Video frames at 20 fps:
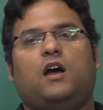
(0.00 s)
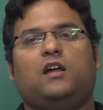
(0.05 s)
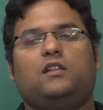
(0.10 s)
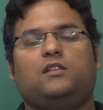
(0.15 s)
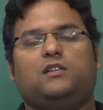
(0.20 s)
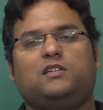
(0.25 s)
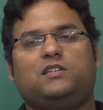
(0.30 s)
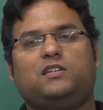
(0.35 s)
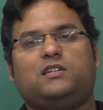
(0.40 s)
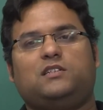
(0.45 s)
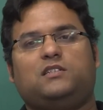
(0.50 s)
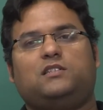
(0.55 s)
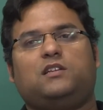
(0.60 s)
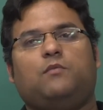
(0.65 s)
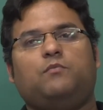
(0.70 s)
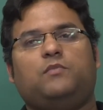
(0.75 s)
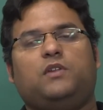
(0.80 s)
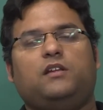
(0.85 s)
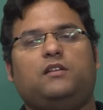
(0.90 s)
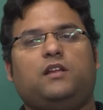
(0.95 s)
This is
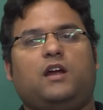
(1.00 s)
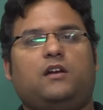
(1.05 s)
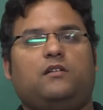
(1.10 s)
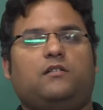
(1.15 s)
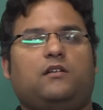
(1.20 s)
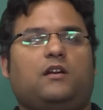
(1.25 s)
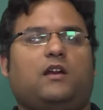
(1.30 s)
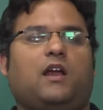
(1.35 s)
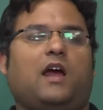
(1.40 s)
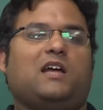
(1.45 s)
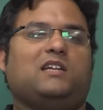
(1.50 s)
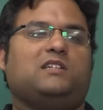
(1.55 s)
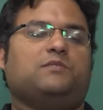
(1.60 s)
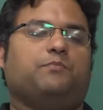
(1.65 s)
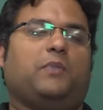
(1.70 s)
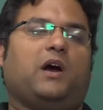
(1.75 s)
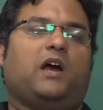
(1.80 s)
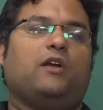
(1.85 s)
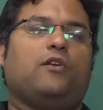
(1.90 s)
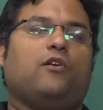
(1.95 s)
something that has
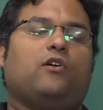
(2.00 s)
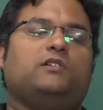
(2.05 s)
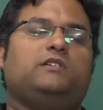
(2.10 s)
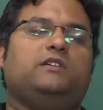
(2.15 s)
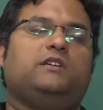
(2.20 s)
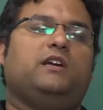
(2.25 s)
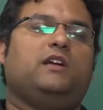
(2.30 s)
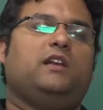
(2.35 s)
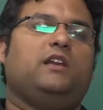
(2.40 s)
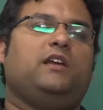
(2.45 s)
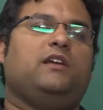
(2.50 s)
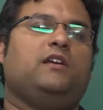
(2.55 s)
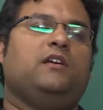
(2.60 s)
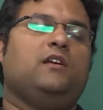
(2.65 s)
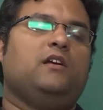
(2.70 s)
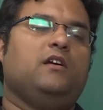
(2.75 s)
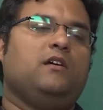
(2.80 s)
biologically